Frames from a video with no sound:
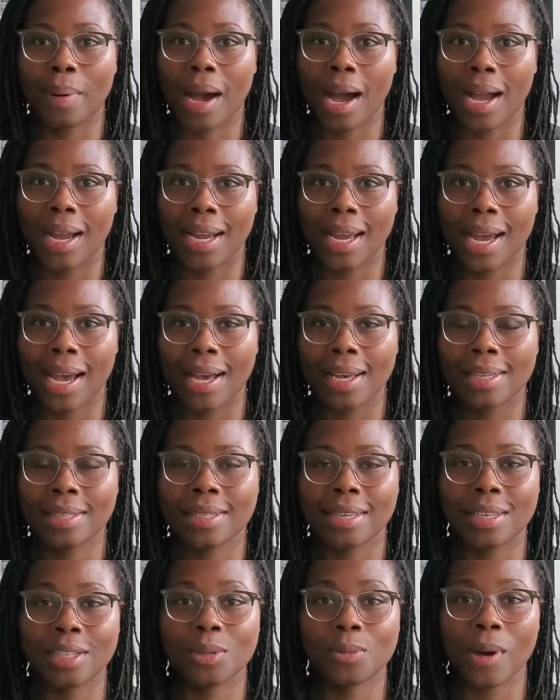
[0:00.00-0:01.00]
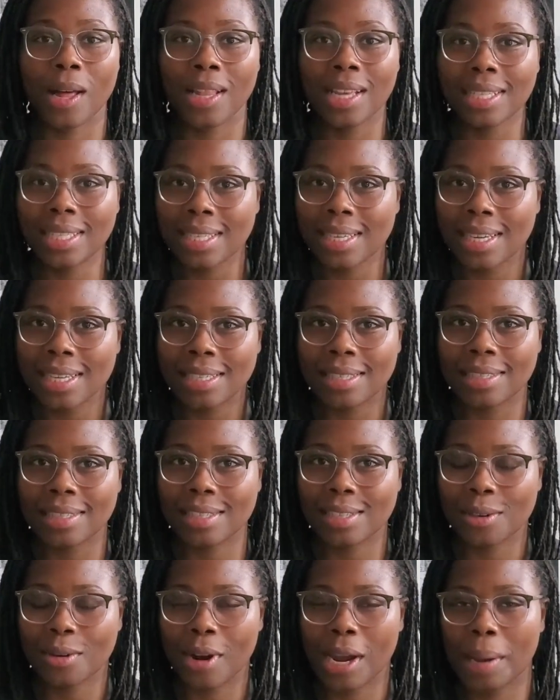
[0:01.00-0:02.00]
podcast as well as an
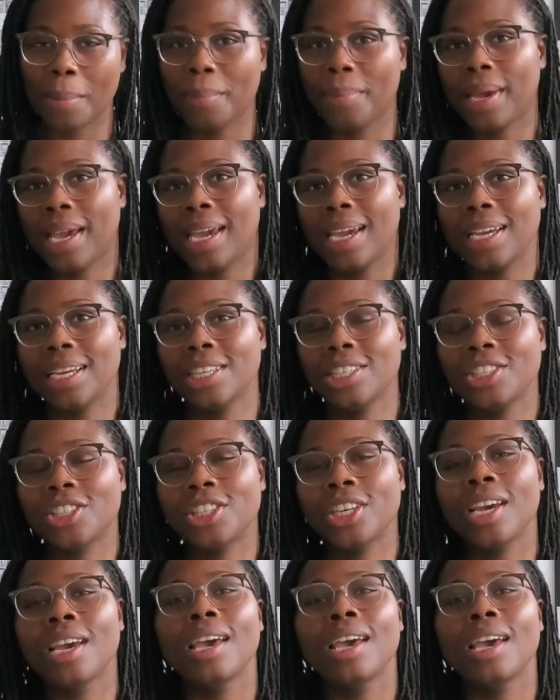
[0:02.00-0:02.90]
Instagram page,